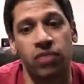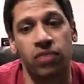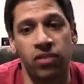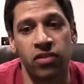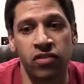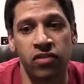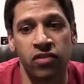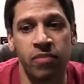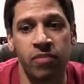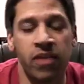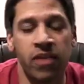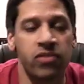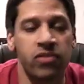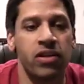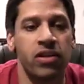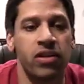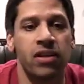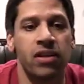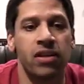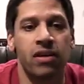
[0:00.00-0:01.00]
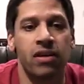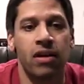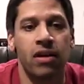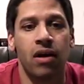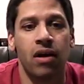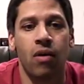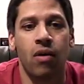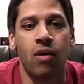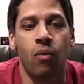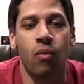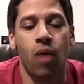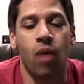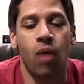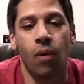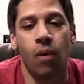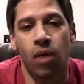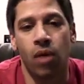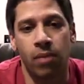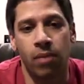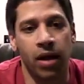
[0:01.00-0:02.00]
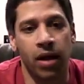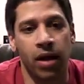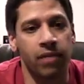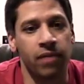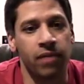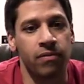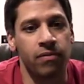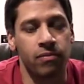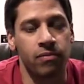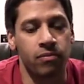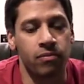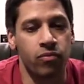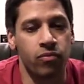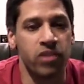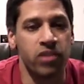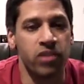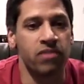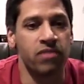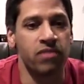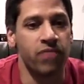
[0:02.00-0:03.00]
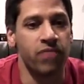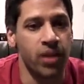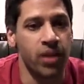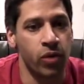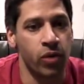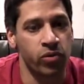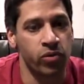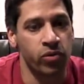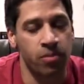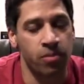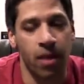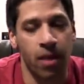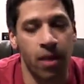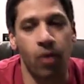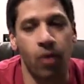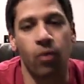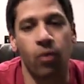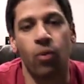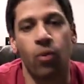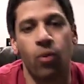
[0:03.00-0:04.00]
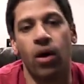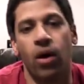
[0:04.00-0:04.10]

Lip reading: And this is basically what one of my recent videos was about.